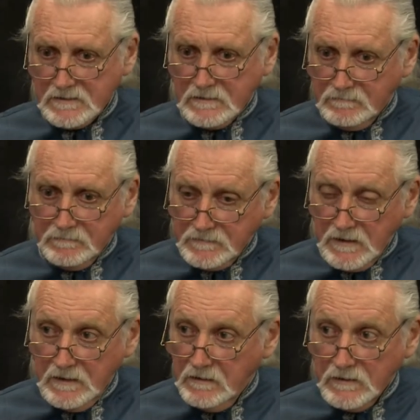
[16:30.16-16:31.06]
an
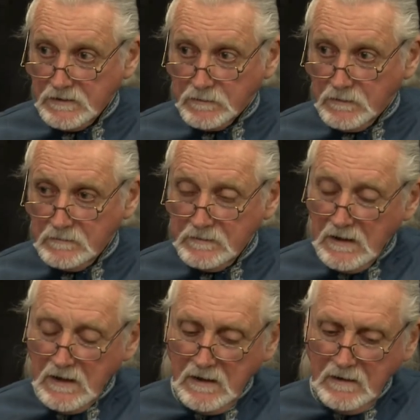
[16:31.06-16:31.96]
individual,
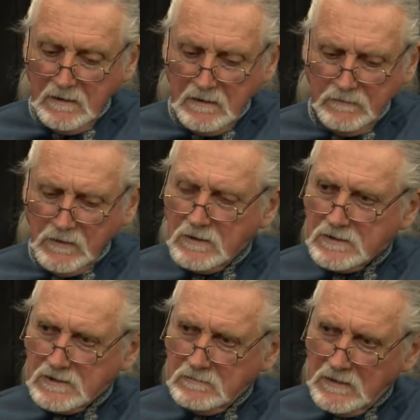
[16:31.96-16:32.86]
have you got
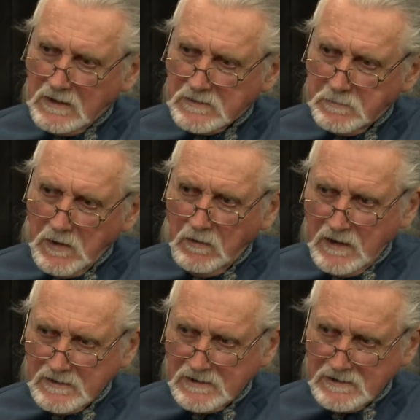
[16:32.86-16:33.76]
some
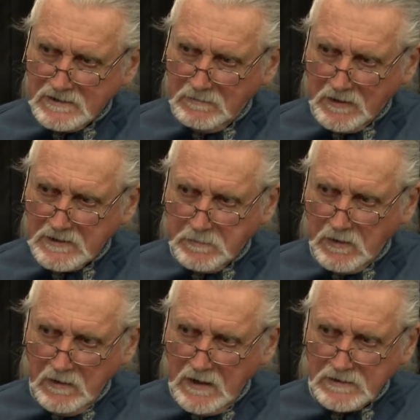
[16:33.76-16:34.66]
experiences, some
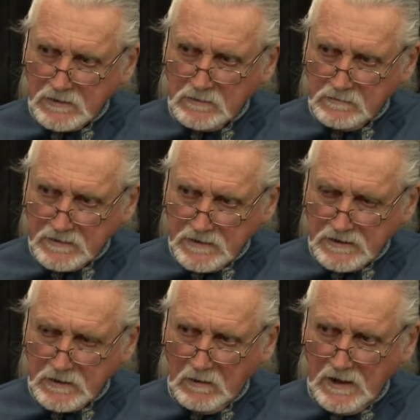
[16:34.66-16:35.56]
experiential
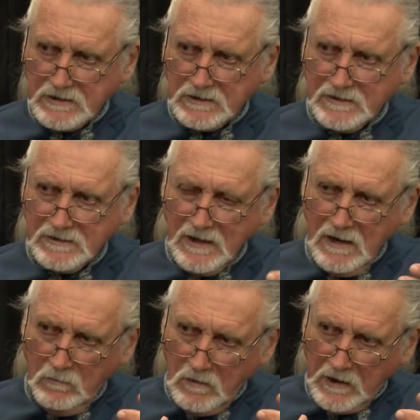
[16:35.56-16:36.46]
situations
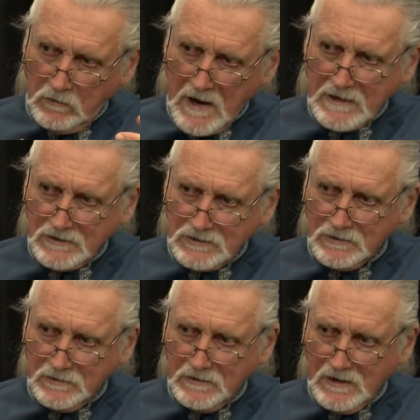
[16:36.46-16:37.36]
where
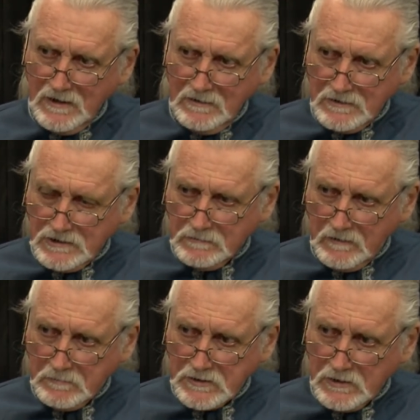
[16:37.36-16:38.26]
gratitude that you've
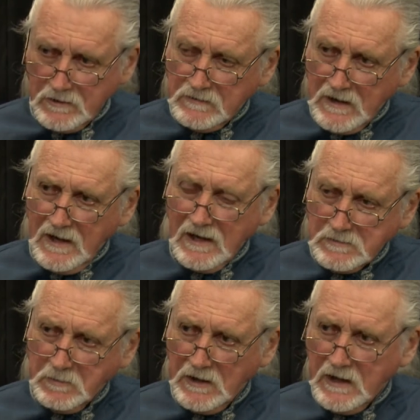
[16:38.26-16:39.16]
observed has
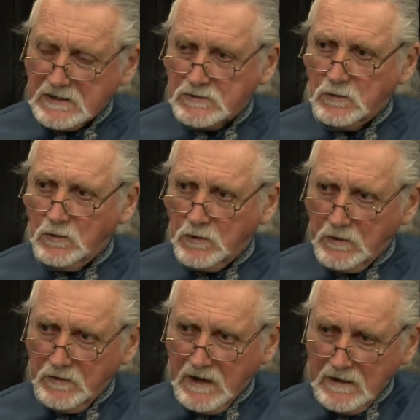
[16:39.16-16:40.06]
been
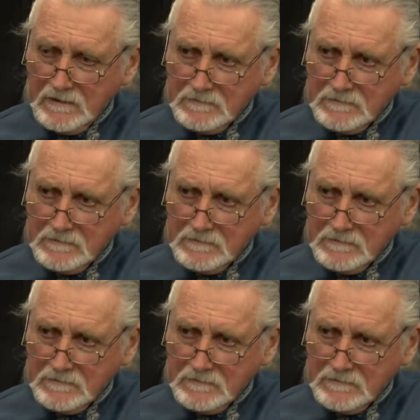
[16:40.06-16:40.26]
extraordinary?